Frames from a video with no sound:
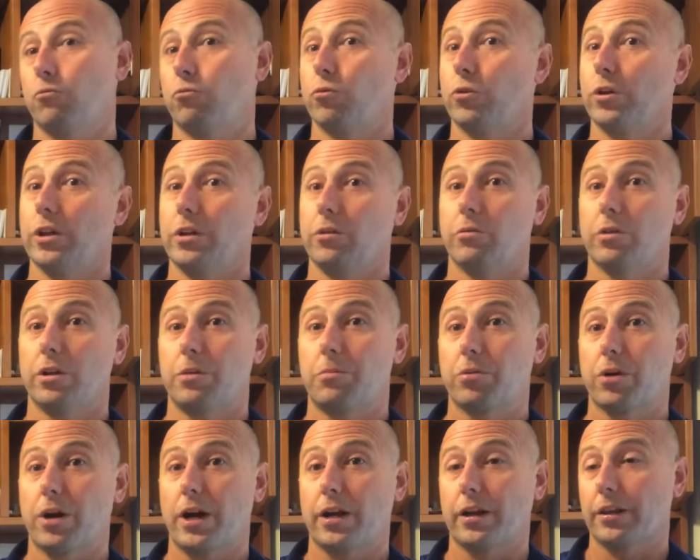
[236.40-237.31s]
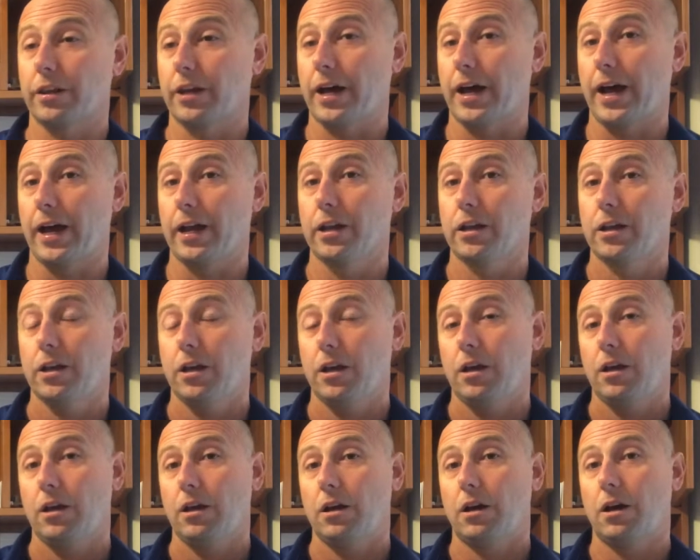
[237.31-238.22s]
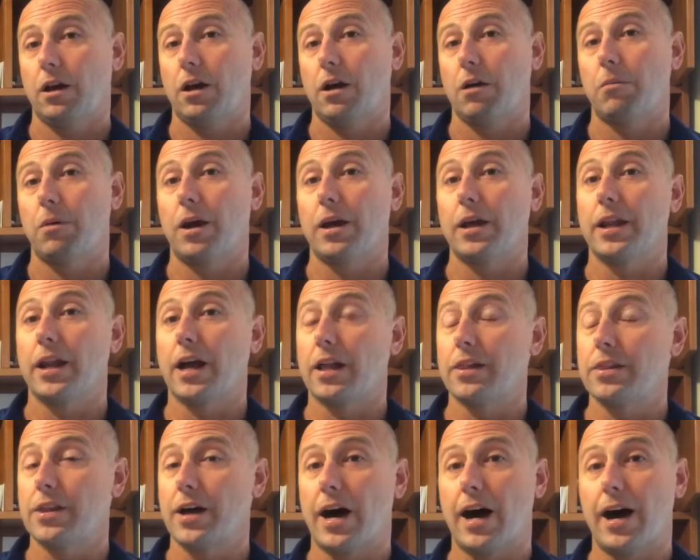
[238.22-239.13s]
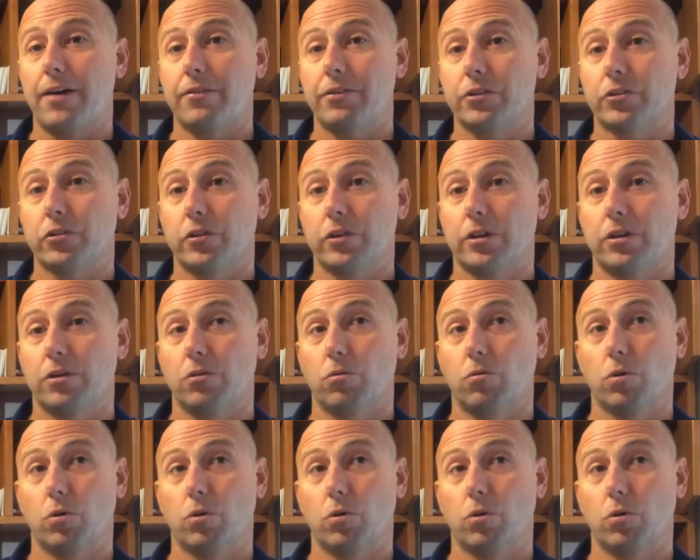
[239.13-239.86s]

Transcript: really proud of that. And obviously the